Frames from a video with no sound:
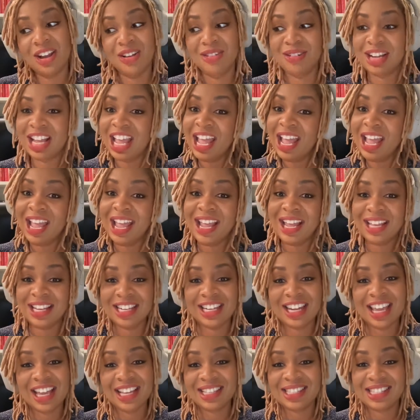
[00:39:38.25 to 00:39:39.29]
okay,
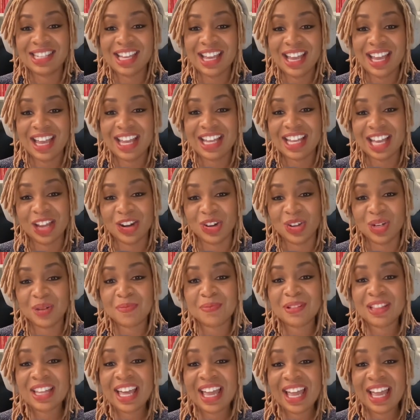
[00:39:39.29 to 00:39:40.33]
next day, get on a
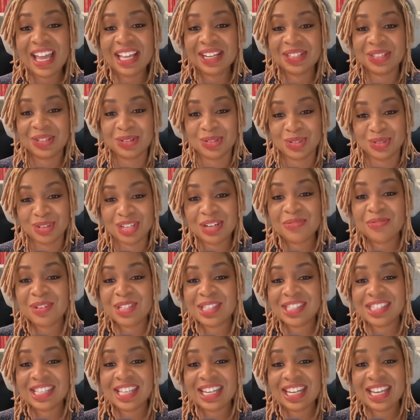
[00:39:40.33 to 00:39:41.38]
plane, go to a
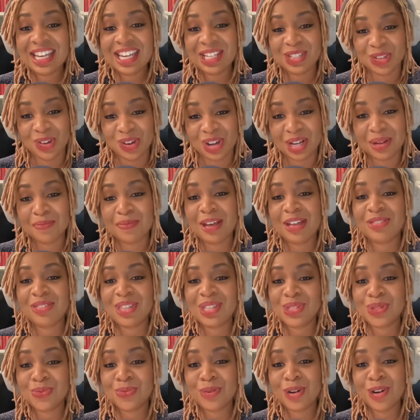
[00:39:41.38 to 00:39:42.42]
different city, talk about
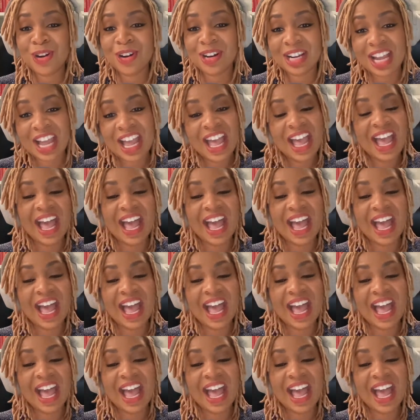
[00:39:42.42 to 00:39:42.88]
this work,